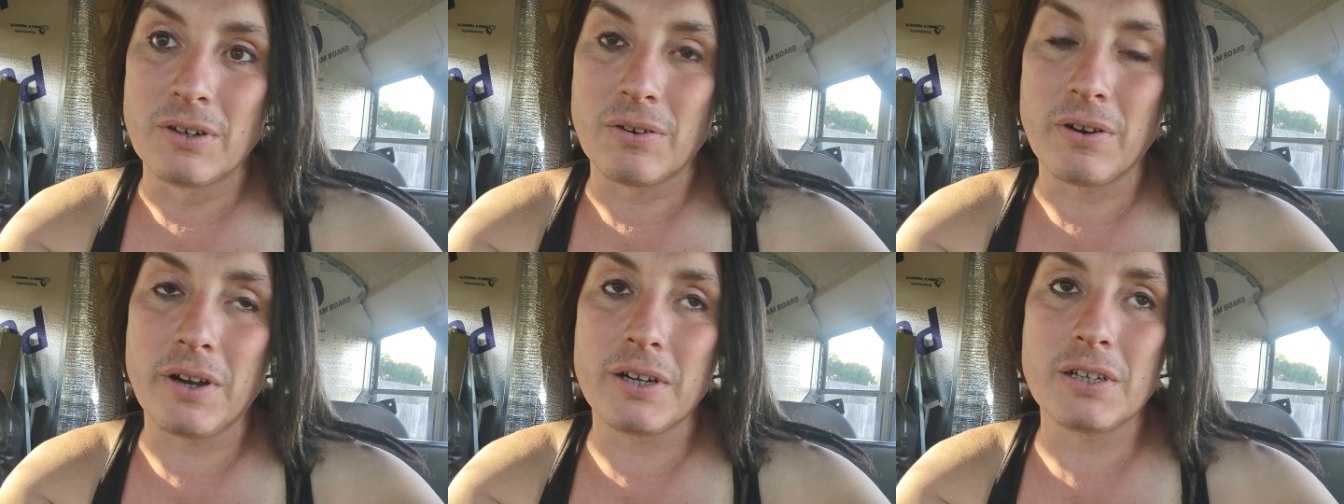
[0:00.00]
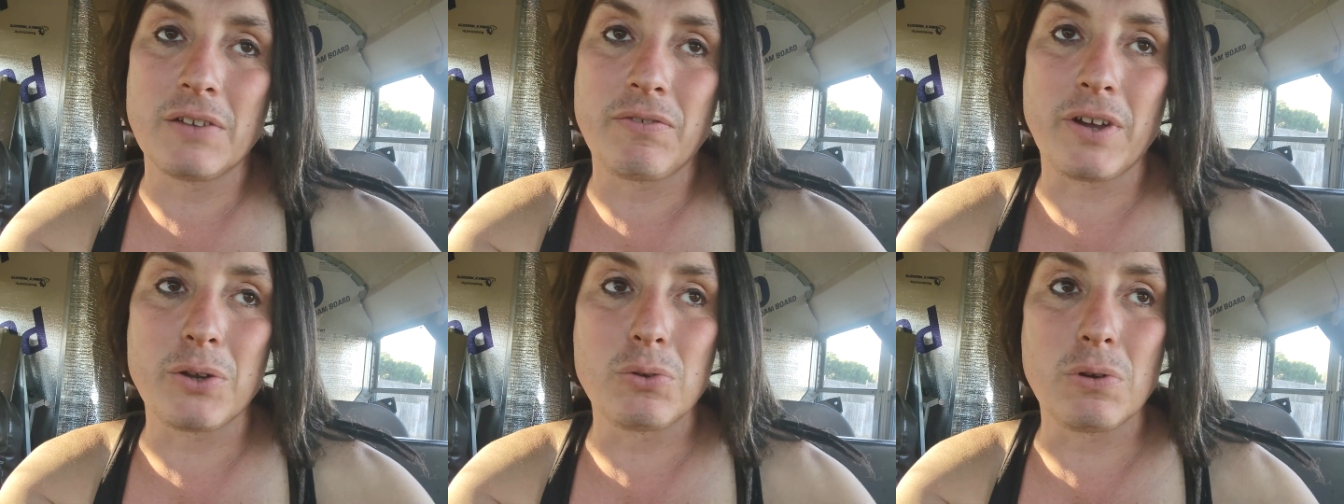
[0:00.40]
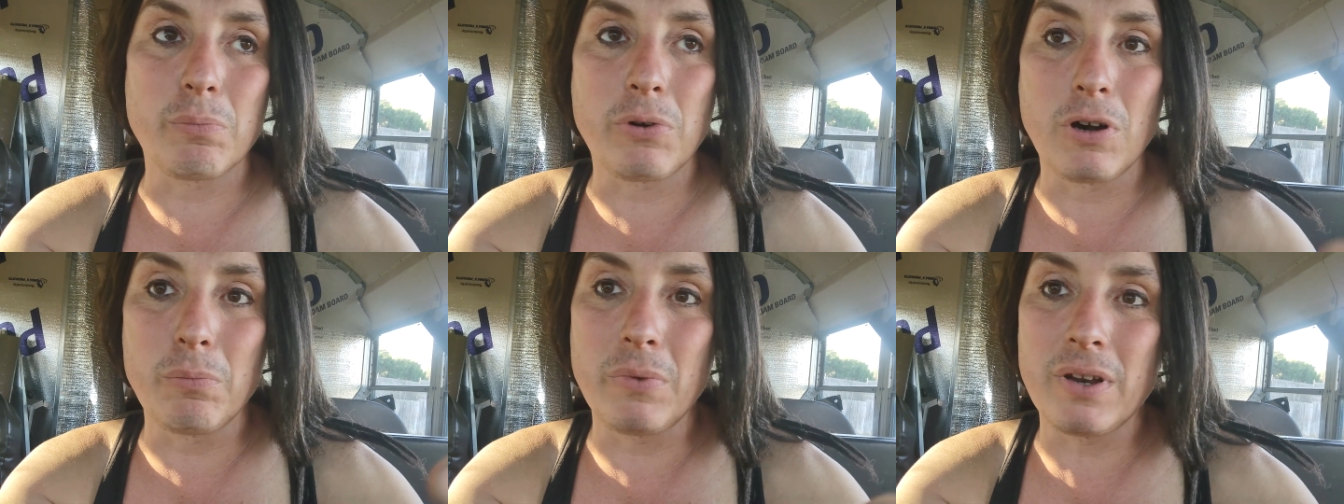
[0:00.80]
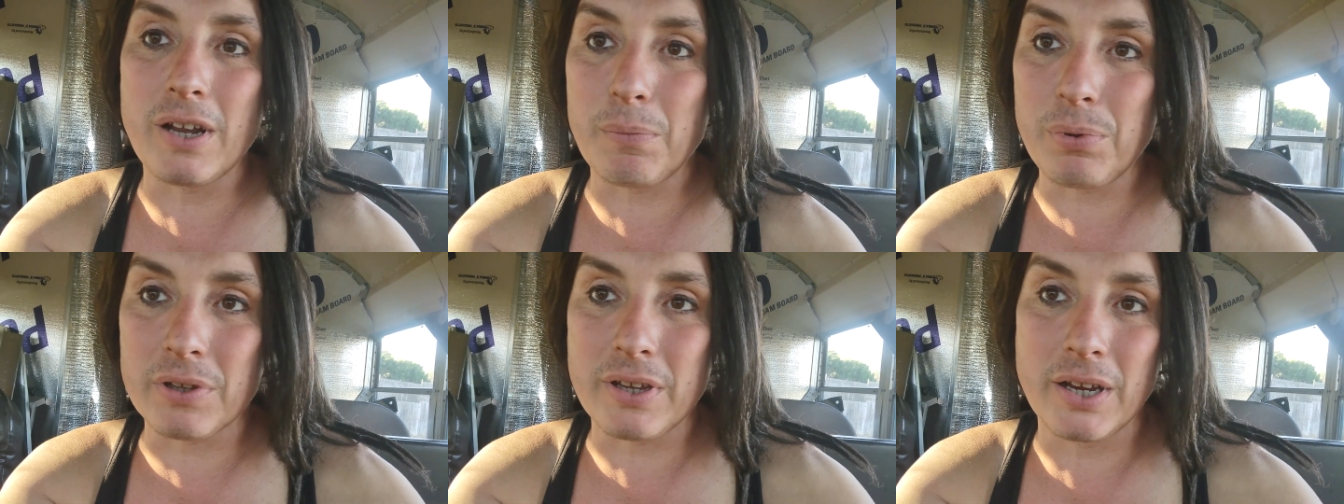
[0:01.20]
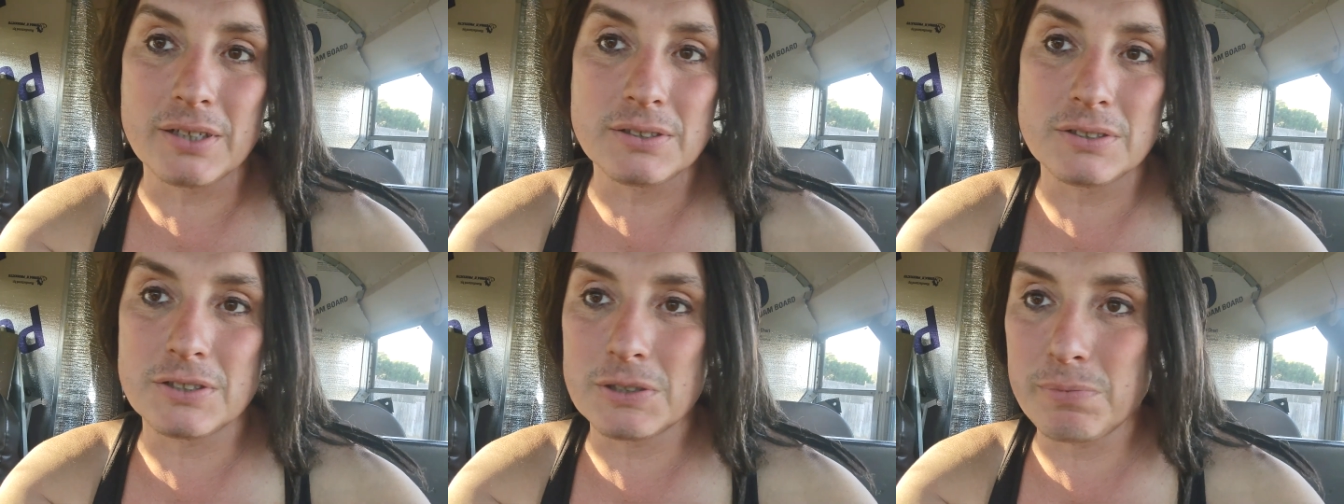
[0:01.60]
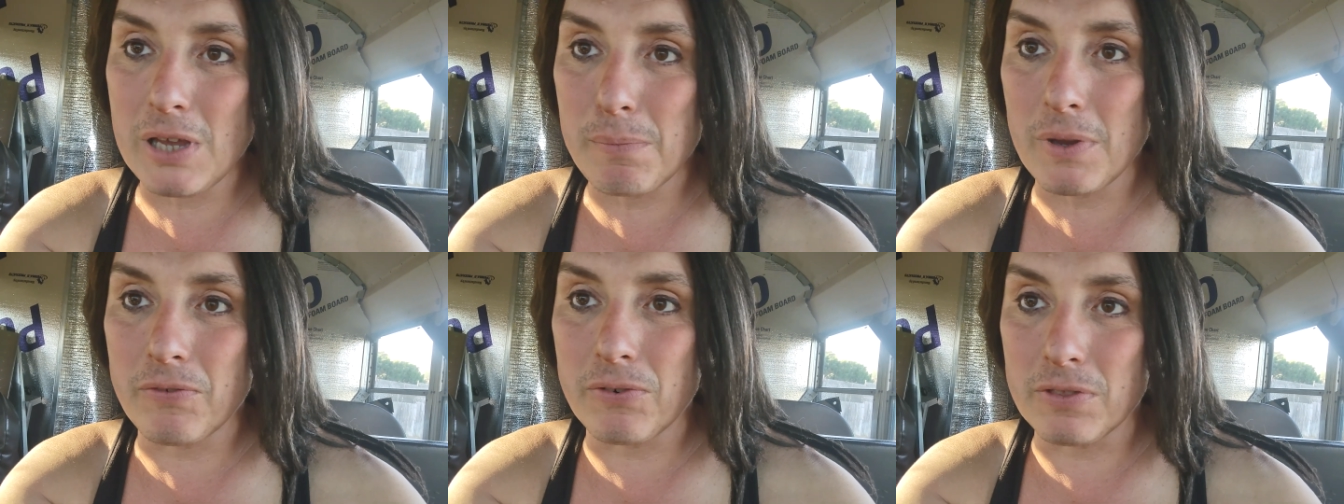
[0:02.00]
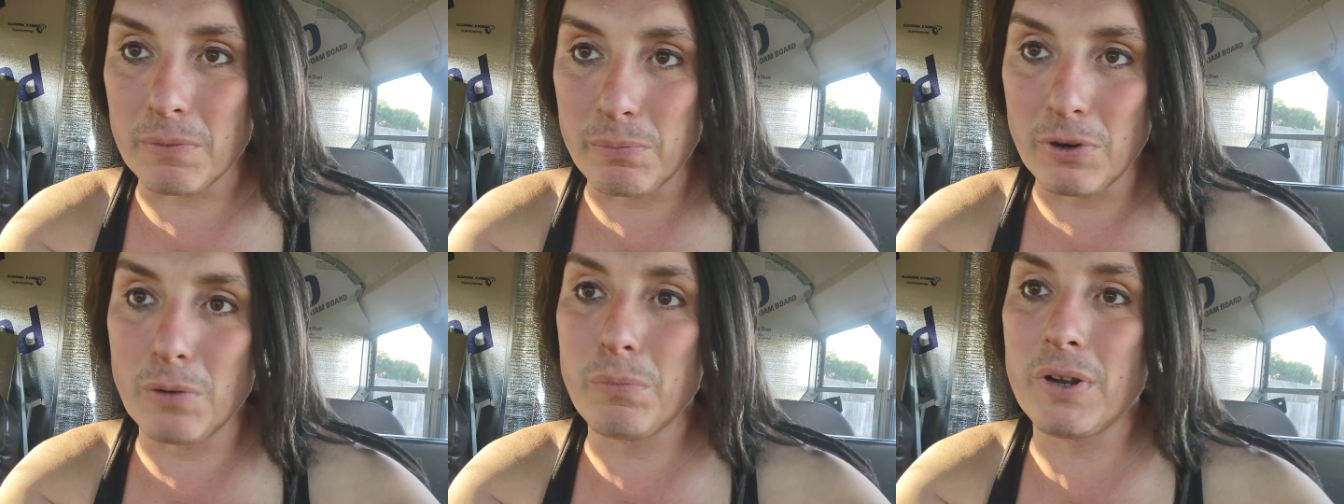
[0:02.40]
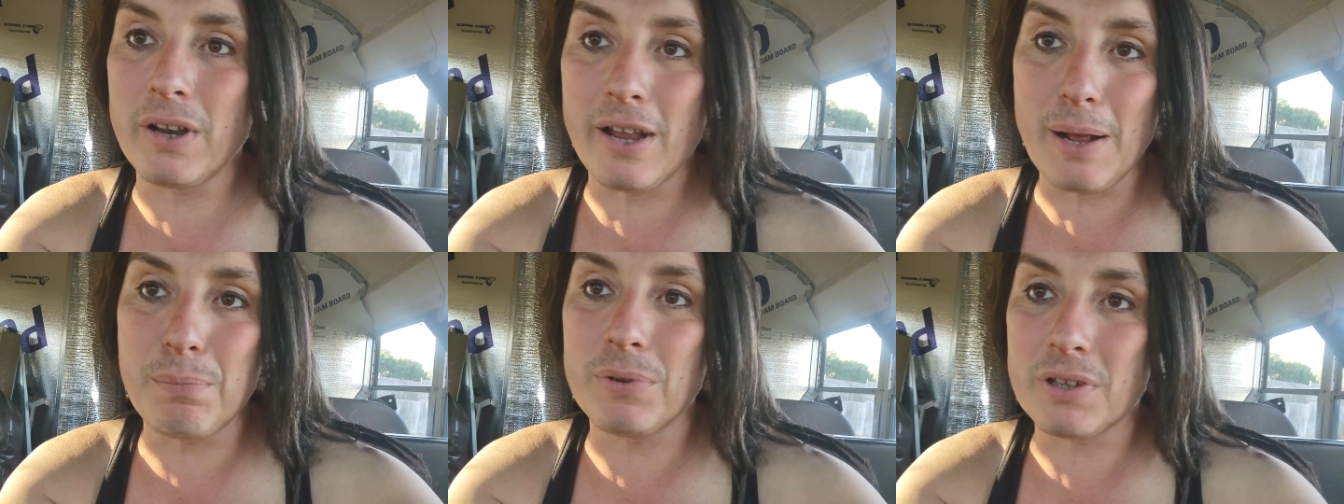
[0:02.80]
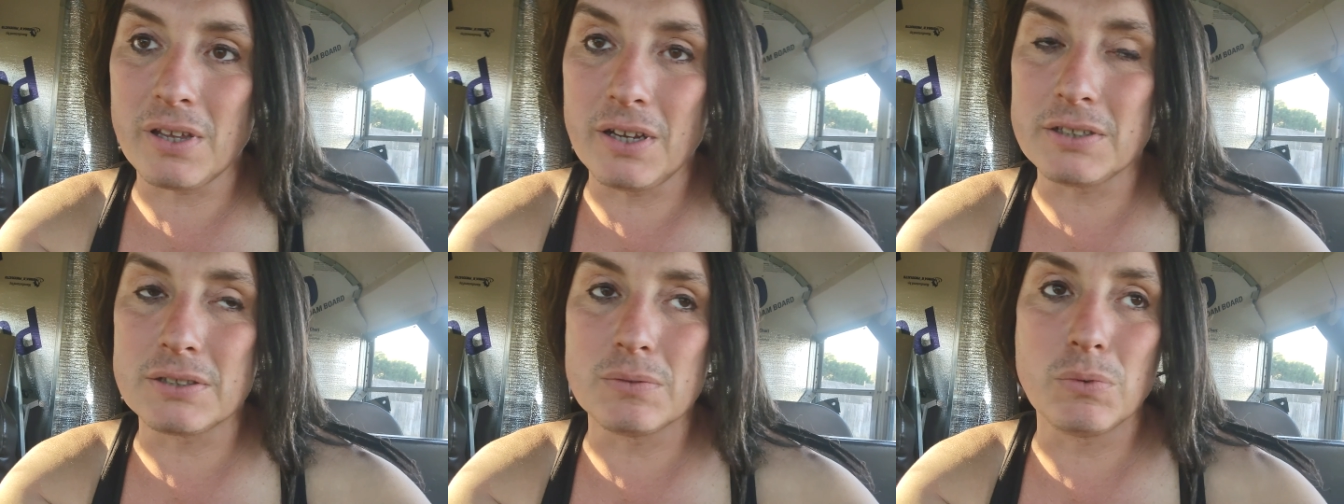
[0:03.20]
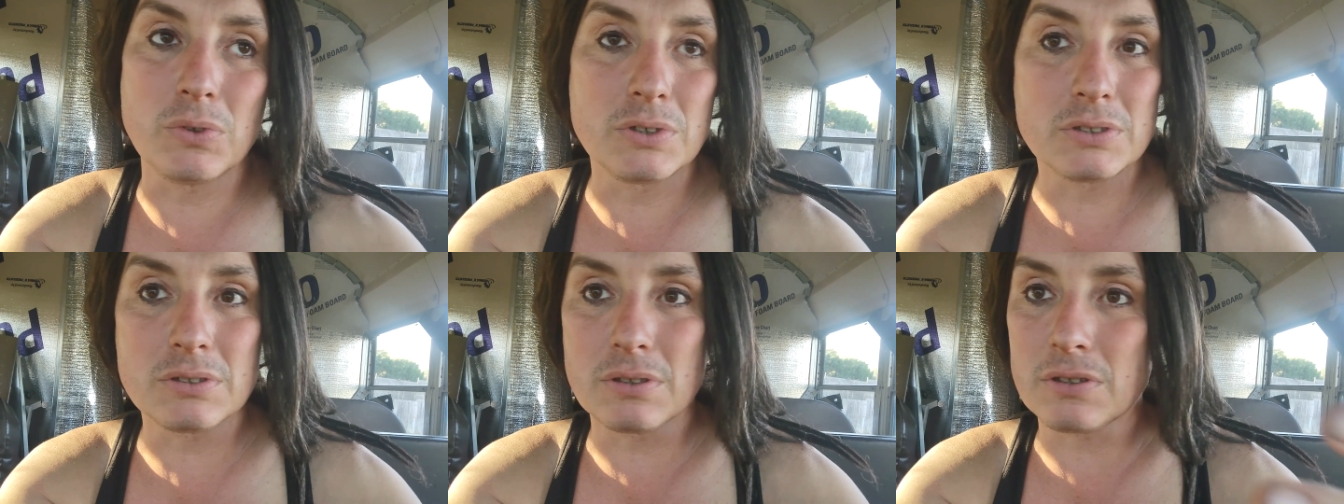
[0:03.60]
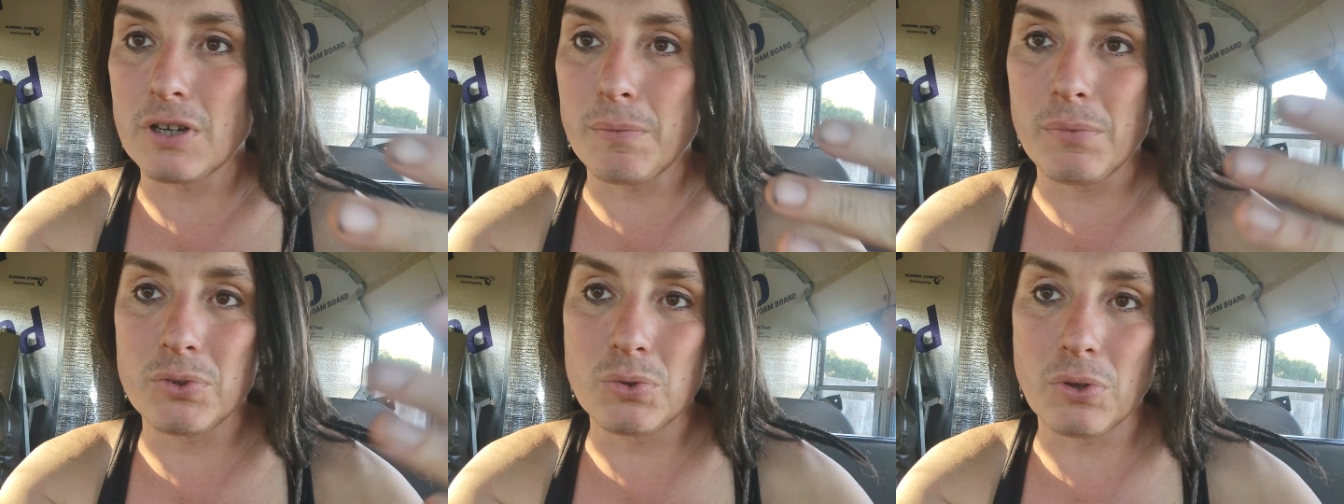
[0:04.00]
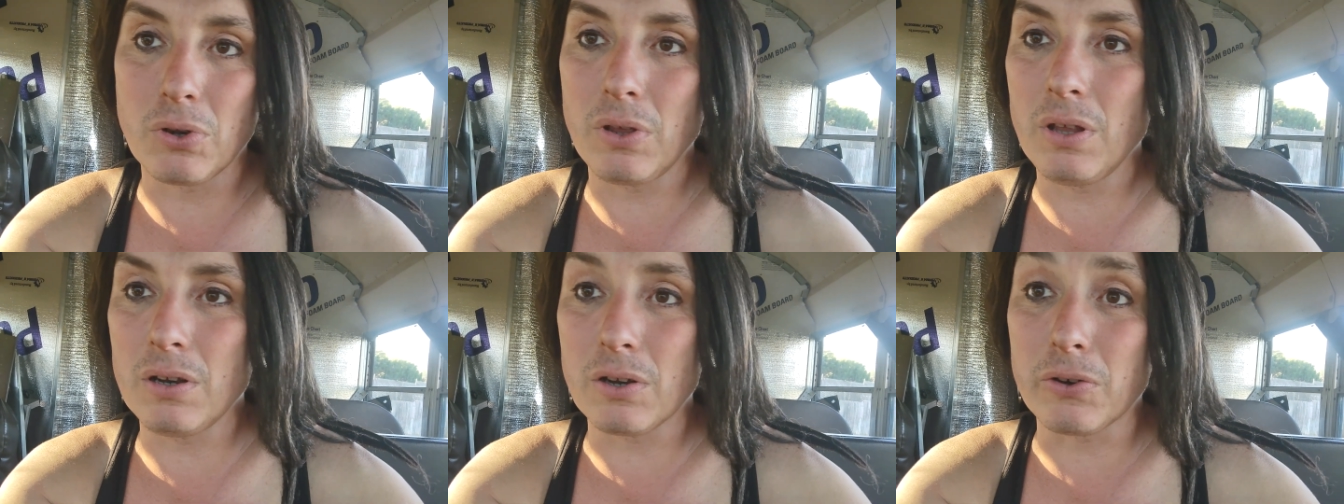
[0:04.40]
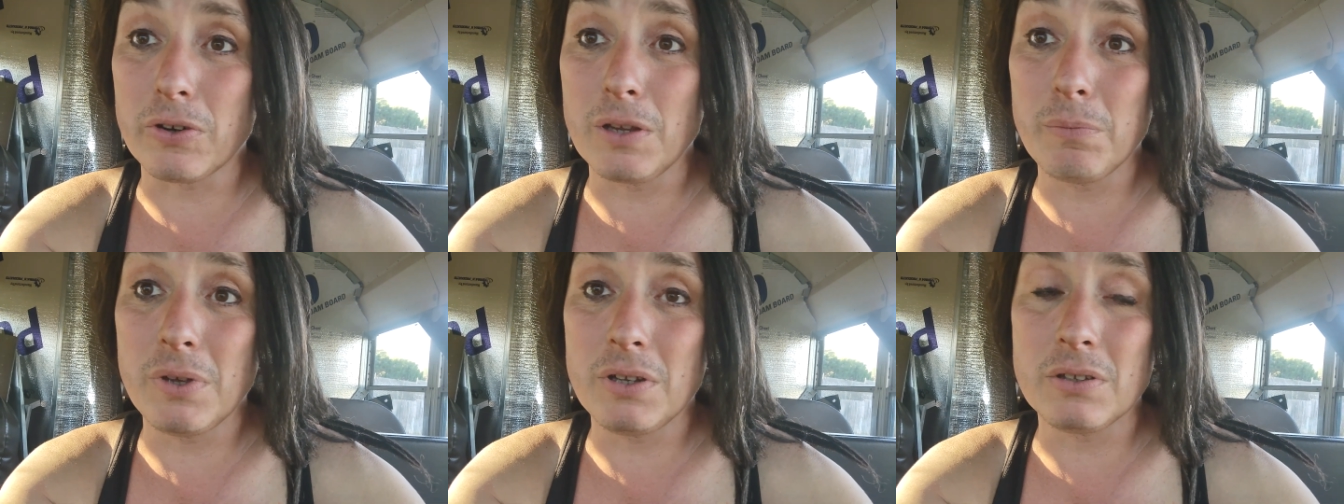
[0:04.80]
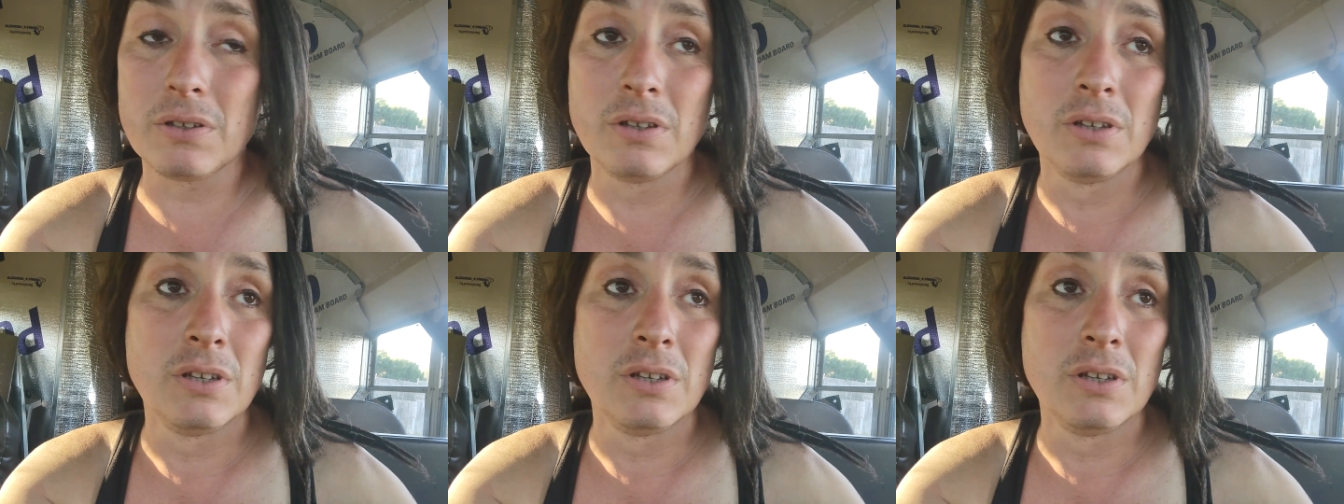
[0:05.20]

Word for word: right? If I do a permit application, just pay me for the permit application. We'll just come into an, an agreement.